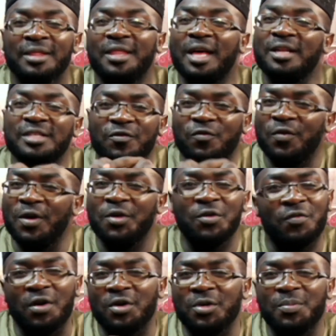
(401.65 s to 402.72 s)
that is a very,
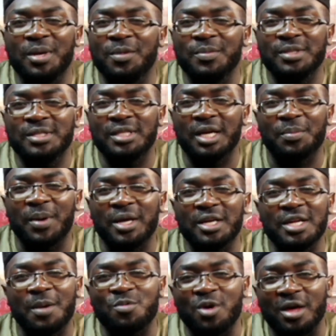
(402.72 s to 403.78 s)
very big mistake, my
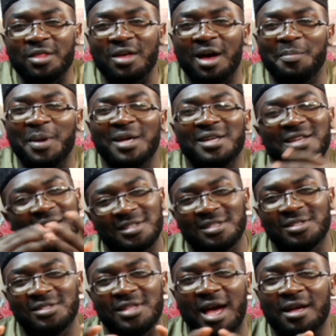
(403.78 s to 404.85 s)
dear brother, my dear
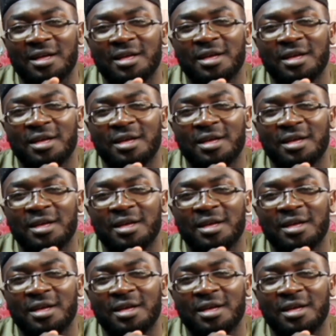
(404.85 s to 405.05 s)
sister.